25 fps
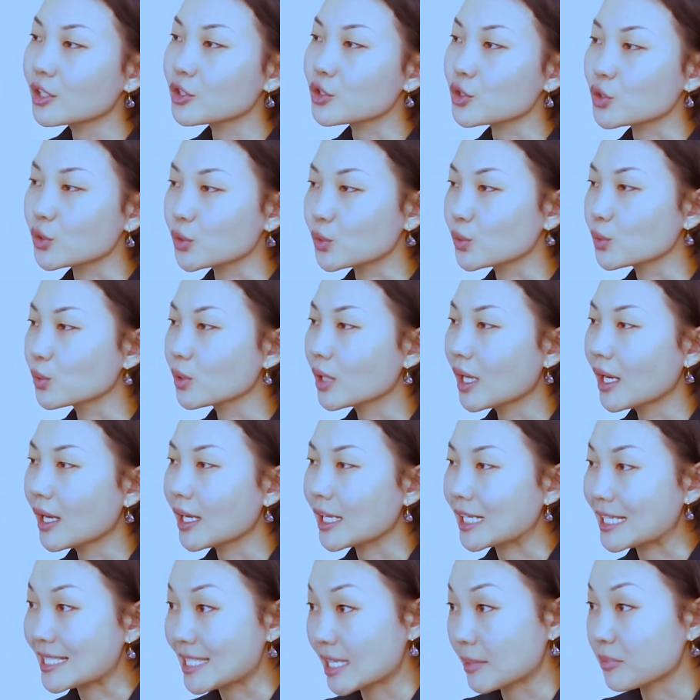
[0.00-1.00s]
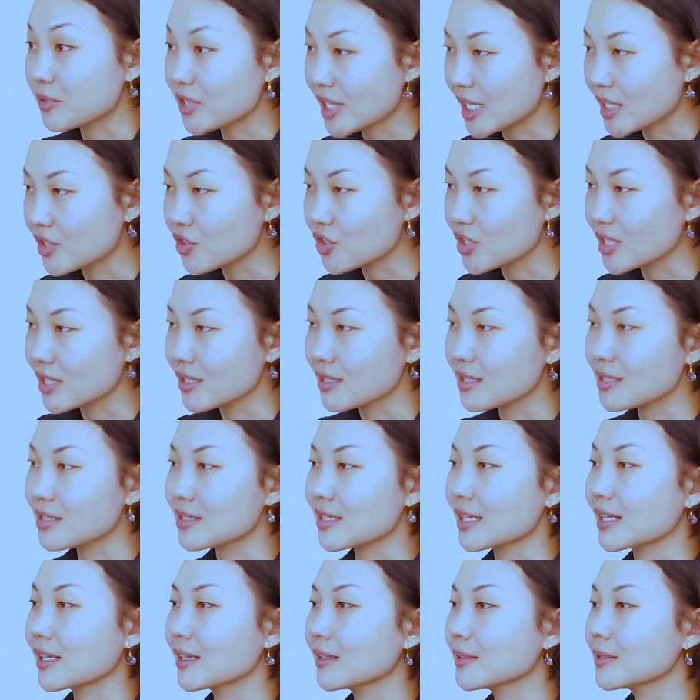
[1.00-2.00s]
to accept
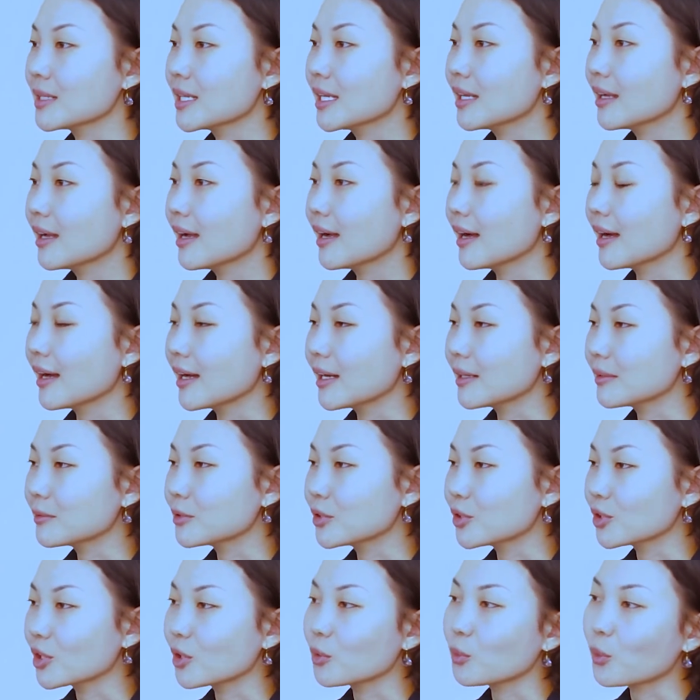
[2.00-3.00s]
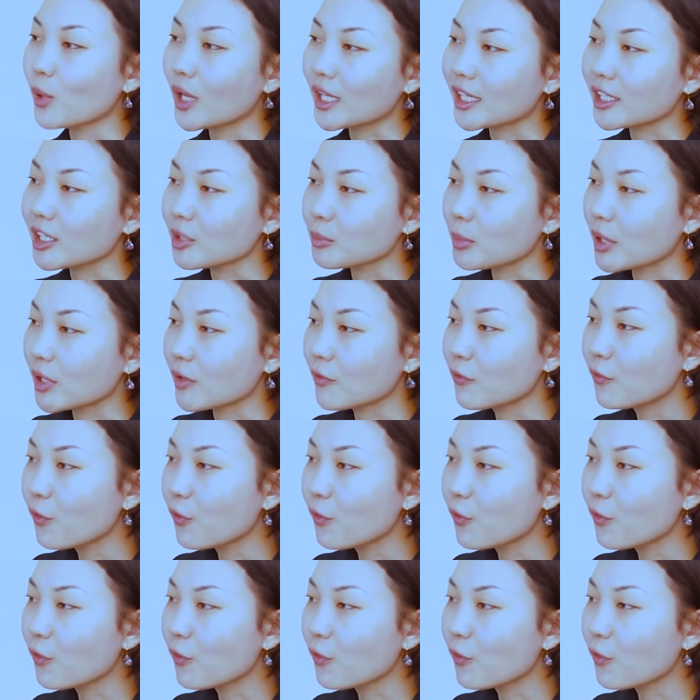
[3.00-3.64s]
changes, welcoming